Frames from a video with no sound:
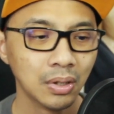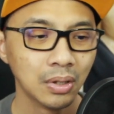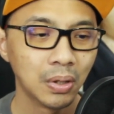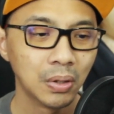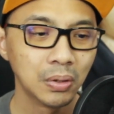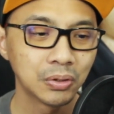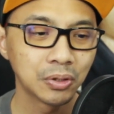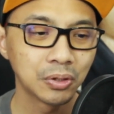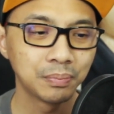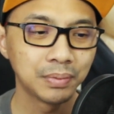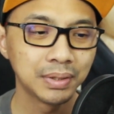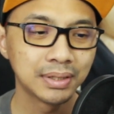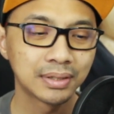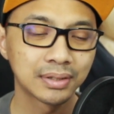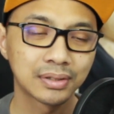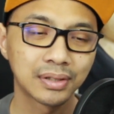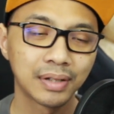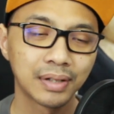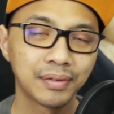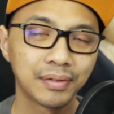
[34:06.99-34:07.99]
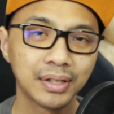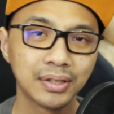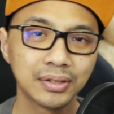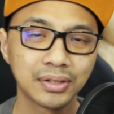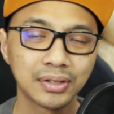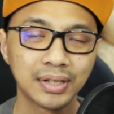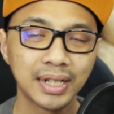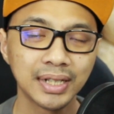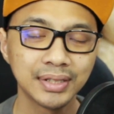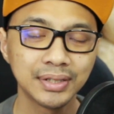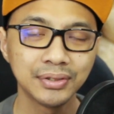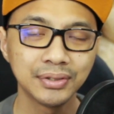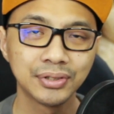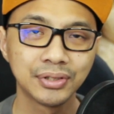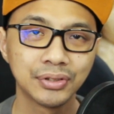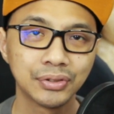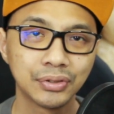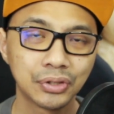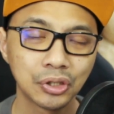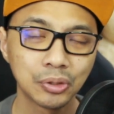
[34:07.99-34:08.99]
Also, please subscribe to Radios on iTunes,
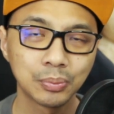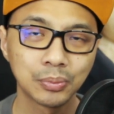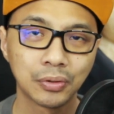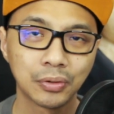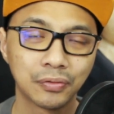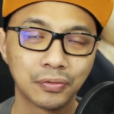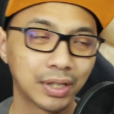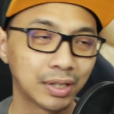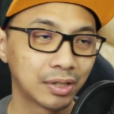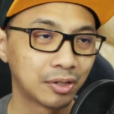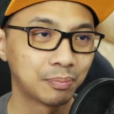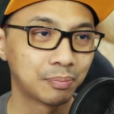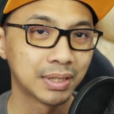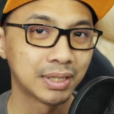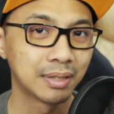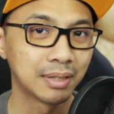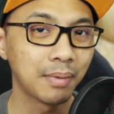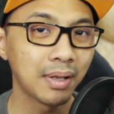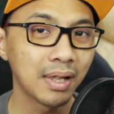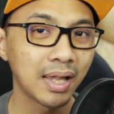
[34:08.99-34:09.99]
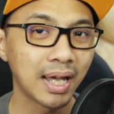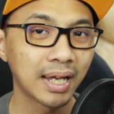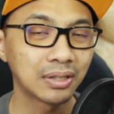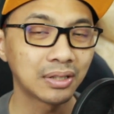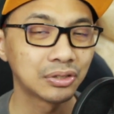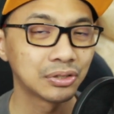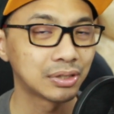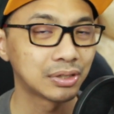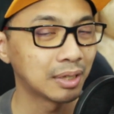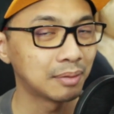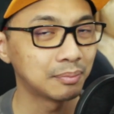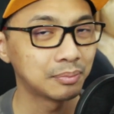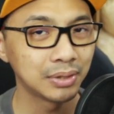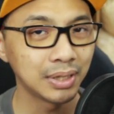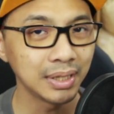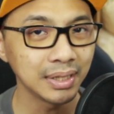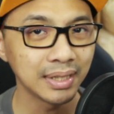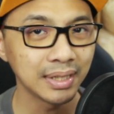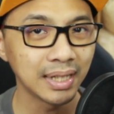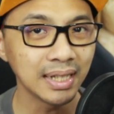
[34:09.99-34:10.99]
YouTube. Don't forget to press the bell icon to stay up to
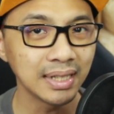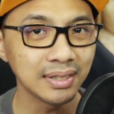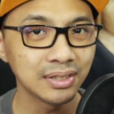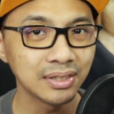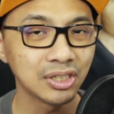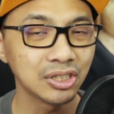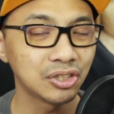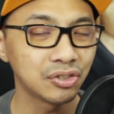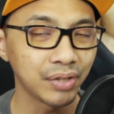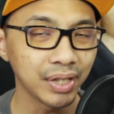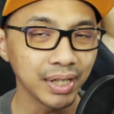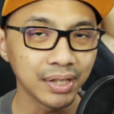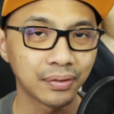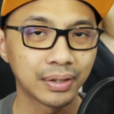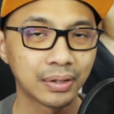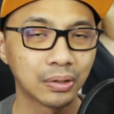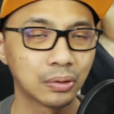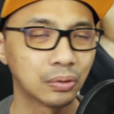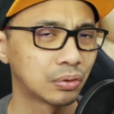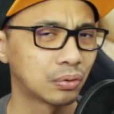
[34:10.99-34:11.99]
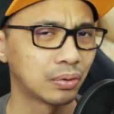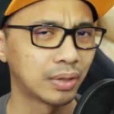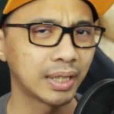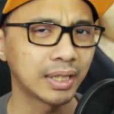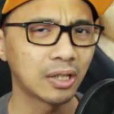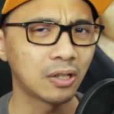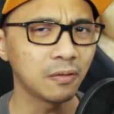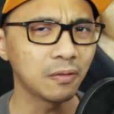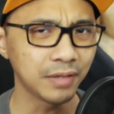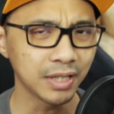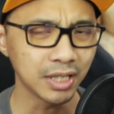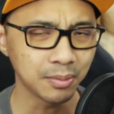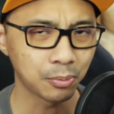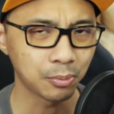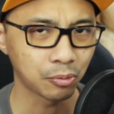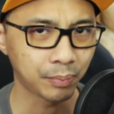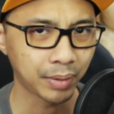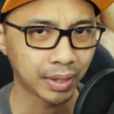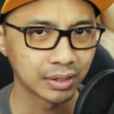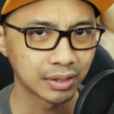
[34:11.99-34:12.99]
date, and Stitcher Radio, and also like our
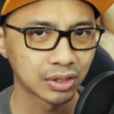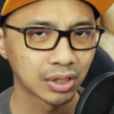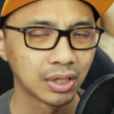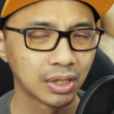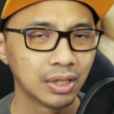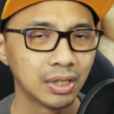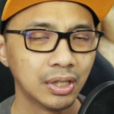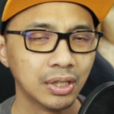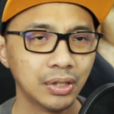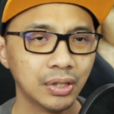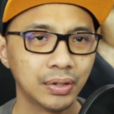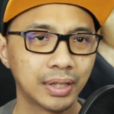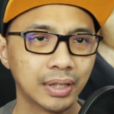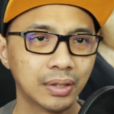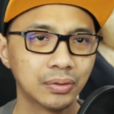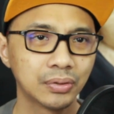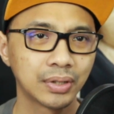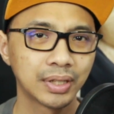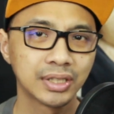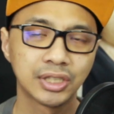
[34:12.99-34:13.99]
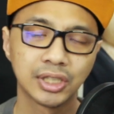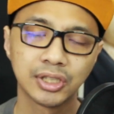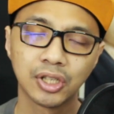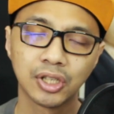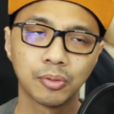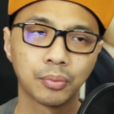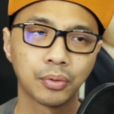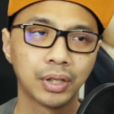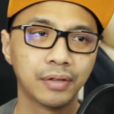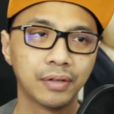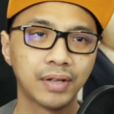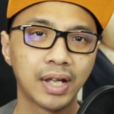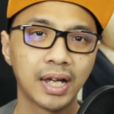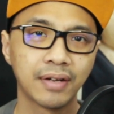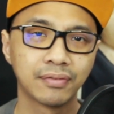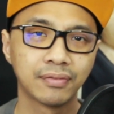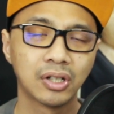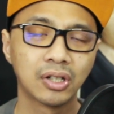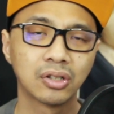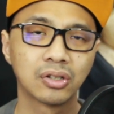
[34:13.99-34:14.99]
Facebook page. You can also catch us on
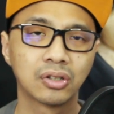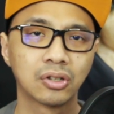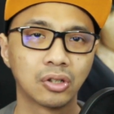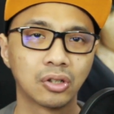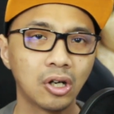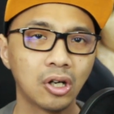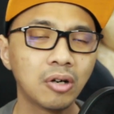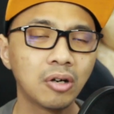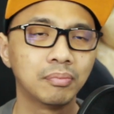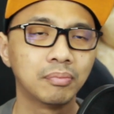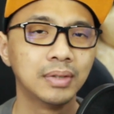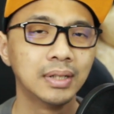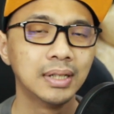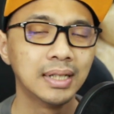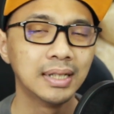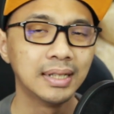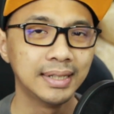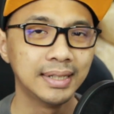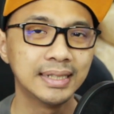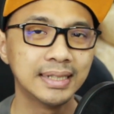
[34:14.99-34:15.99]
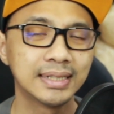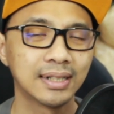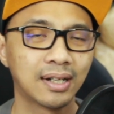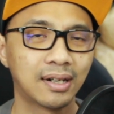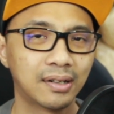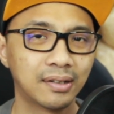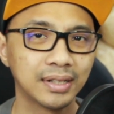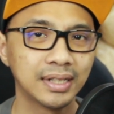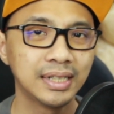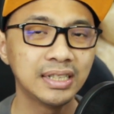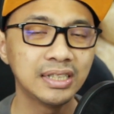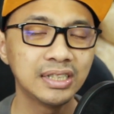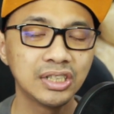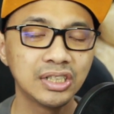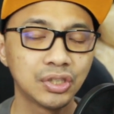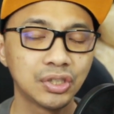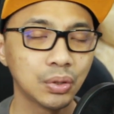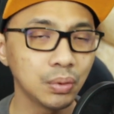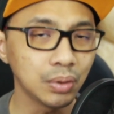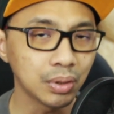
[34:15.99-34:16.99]
live.com. Links are in the
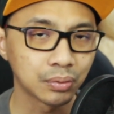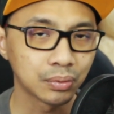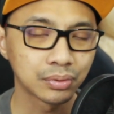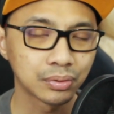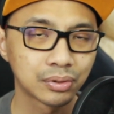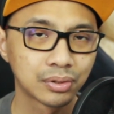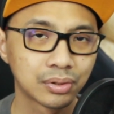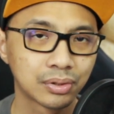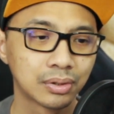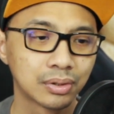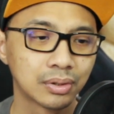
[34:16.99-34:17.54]
show notes.